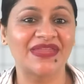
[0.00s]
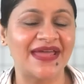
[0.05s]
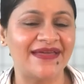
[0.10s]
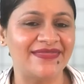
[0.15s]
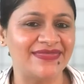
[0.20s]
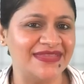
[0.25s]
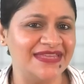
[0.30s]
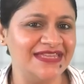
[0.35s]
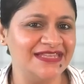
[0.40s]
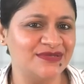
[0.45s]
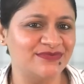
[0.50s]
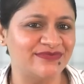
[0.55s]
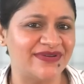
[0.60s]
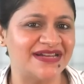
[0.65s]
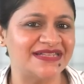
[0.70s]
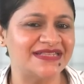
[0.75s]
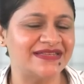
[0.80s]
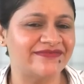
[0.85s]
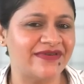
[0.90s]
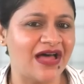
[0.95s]
and these
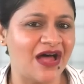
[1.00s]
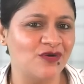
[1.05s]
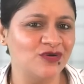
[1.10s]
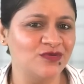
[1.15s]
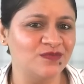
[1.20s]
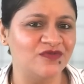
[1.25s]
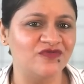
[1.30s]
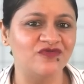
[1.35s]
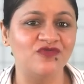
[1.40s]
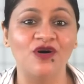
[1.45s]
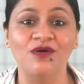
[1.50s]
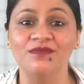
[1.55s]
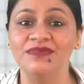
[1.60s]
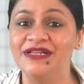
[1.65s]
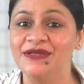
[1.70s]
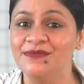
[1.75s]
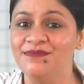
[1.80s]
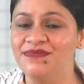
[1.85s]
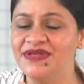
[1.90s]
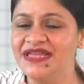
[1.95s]
funds have outperformed
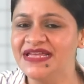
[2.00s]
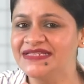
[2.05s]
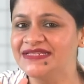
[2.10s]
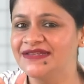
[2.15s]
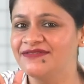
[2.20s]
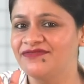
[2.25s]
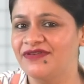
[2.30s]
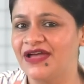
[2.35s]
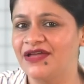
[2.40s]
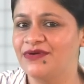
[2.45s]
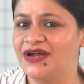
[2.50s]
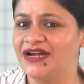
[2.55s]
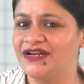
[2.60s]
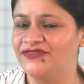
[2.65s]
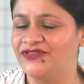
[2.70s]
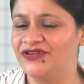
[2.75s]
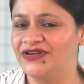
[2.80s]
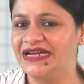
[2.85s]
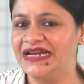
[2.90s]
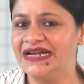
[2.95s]
the BSE
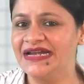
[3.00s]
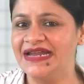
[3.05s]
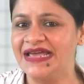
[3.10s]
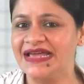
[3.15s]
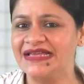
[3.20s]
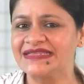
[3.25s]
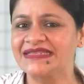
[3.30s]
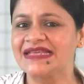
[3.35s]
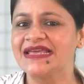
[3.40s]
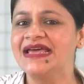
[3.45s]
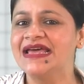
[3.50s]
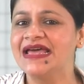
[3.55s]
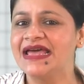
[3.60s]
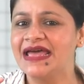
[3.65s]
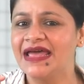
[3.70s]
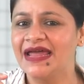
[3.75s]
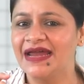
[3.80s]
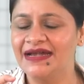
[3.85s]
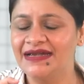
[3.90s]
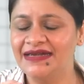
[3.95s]
500 index
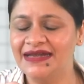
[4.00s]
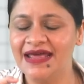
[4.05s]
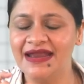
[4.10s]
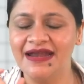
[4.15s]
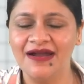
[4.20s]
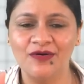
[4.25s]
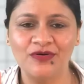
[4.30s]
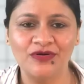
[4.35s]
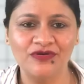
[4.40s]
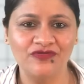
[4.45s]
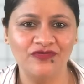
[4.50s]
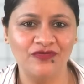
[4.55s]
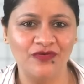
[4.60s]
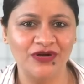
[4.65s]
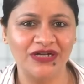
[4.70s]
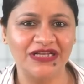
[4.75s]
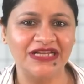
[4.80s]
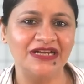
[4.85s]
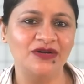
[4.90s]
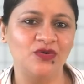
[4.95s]
in 10 out of
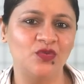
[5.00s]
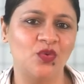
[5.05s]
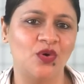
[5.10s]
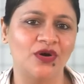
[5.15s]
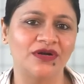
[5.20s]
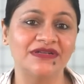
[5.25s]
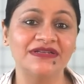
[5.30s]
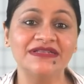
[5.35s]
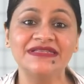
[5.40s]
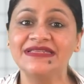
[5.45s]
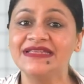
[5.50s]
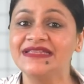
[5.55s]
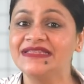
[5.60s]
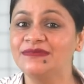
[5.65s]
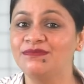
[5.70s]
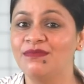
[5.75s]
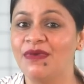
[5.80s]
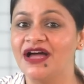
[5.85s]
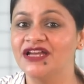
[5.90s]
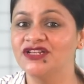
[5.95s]
14 quarters
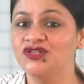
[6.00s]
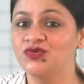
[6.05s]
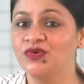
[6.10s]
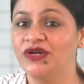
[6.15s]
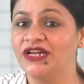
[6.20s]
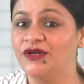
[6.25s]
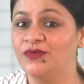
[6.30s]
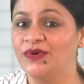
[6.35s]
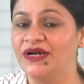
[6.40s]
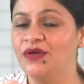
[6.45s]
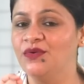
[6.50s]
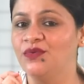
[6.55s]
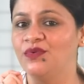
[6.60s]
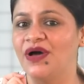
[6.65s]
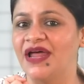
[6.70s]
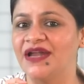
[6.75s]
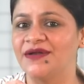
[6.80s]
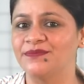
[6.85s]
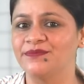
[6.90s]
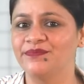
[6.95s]
since March
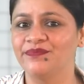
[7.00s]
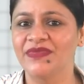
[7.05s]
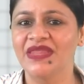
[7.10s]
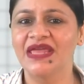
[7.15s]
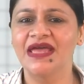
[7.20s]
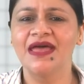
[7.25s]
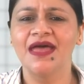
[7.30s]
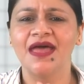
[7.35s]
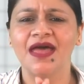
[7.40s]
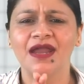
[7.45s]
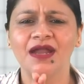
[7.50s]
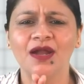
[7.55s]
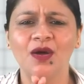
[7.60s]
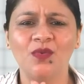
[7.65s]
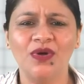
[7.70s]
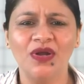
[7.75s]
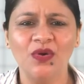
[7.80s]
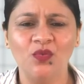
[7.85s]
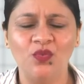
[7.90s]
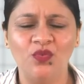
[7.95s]
2021. Now,
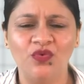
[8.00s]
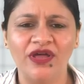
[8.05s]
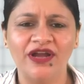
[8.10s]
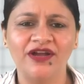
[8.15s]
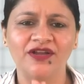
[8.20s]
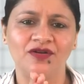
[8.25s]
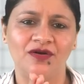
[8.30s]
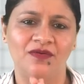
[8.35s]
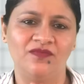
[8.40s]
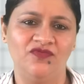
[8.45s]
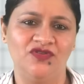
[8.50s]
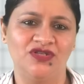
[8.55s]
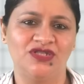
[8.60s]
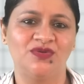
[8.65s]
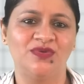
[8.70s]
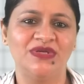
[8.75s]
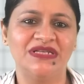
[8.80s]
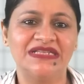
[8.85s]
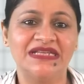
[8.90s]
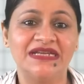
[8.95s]
one very obvious
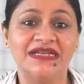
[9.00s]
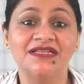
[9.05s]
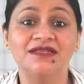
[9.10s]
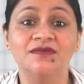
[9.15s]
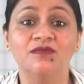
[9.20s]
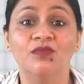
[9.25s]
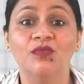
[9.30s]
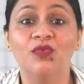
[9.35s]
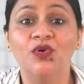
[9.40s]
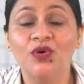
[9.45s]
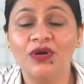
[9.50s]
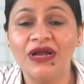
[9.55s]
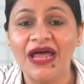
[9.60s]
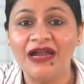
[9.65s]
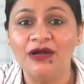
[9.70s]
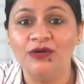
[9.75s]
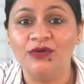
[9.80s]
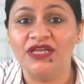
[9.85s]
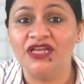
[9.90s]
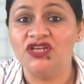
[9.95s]
reason is more
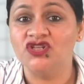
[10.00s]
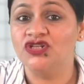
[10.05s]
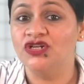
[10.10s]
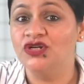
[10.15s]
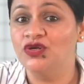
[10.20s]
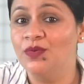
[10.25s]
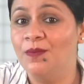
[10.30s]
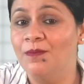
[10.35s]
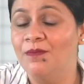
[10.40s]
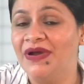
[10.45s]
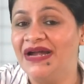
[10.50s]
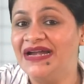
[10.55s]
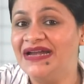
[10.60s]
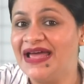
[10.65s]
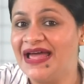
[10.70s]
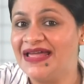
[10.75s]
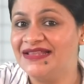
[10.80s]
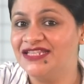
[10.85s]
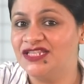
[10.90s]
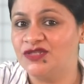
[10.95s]
allocation to mid
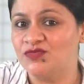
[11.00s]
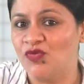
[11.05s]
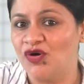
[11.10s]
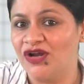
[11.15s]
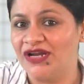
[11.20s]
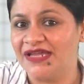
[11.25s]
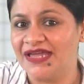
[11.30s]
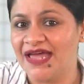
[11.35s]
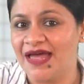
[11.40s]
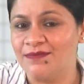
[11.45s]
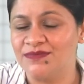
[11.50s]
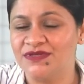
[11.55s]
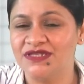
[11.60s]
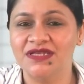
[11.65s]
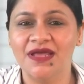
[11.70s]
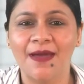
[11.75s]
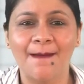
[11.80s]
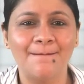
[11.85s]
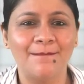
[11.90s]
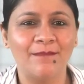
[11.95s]
and small
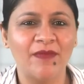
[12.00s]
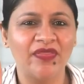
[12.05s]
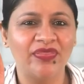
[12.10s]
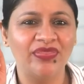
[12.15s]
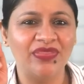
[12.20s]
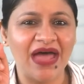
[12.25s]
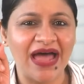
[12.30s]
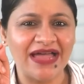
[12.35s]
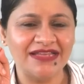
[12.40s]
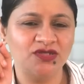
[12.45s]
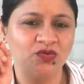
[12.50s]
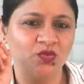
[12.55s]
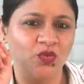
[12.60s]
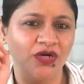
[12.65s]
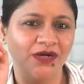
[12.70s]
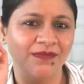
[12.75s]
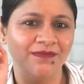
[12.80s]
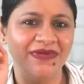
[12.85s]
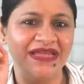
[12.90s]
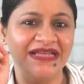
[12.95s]
caps, but that's
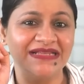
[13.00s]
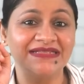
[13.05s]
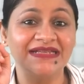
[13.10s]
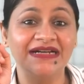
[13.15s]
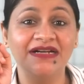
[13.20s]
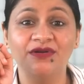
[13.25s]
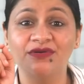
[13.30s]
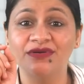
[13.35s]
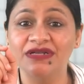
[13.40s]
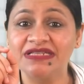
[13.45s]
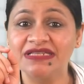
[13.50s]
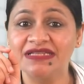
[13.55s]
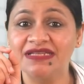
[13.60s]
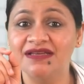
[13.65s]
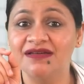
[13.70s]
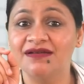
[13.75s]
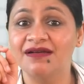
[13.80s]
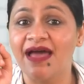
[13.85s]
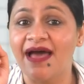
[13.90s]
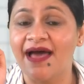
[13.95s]
what makes it
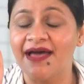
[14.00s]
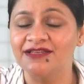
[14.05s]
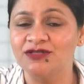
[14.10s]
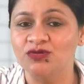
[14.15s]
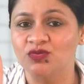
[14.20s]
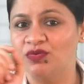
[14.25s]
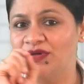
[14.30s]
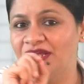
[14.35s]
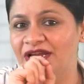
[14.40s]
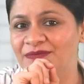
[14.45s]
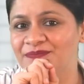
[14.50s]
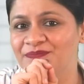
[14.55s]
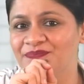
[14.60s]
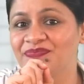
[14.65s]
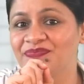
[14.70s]
riskier as well.